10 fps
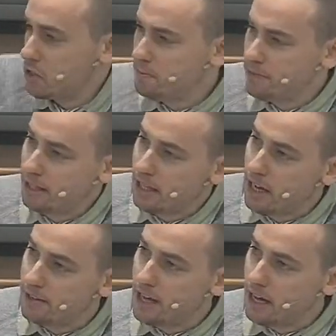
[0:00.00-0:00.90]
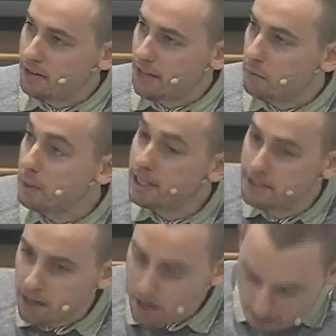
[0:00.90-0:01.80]
something that we
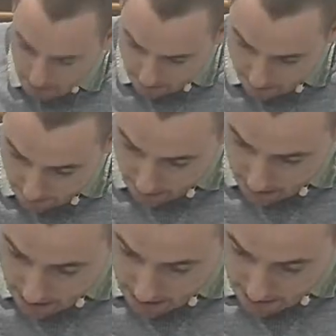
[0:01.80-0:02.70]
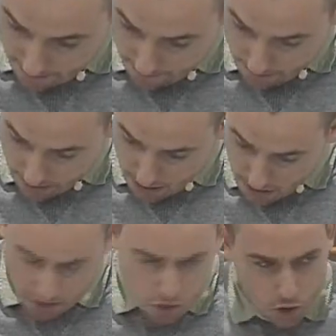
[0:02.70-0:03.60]
do.
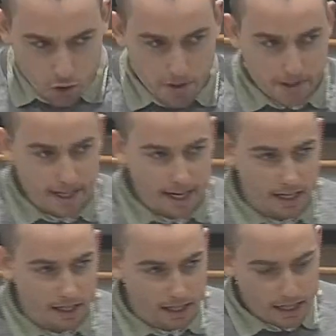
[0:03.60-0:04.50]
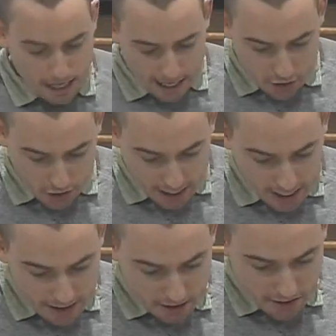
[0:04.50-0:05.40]
So trusting
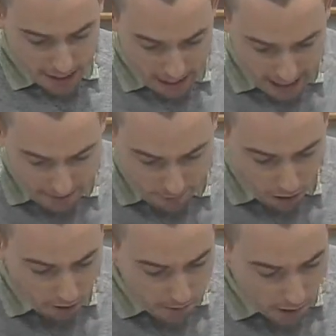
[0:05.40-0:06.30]
Jesus, it involves